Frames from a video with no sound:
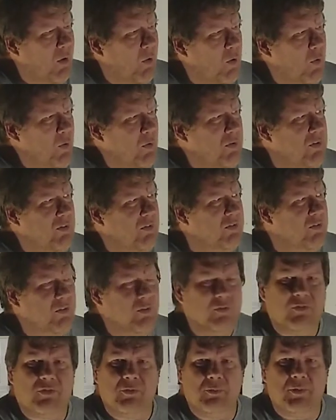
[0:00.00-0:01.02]
who
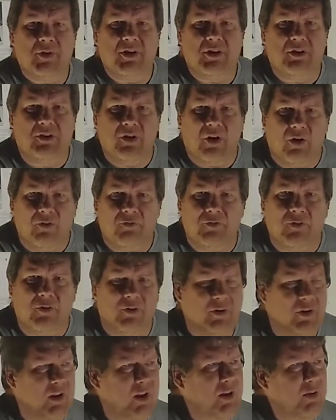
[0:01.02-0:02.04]
deserves to be
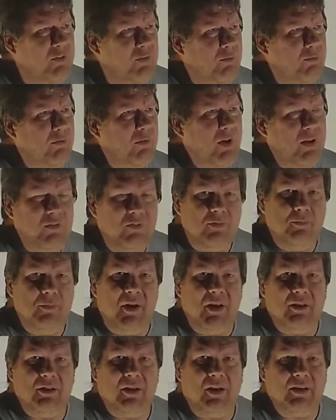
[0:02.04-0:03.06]
governor that has a
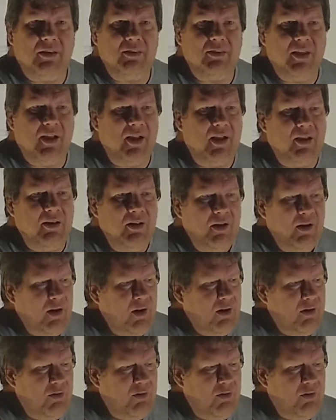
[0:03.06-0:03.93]
resume like that?